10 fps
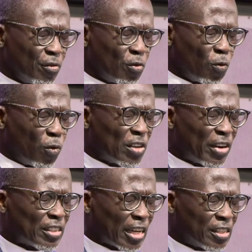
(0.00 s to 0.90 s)
Whatever
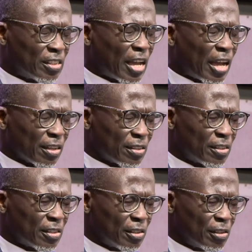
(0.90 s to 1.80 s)
touches
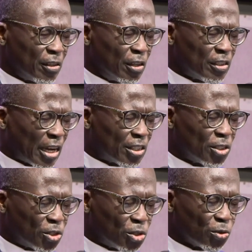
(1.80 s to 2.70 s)
us, touches you.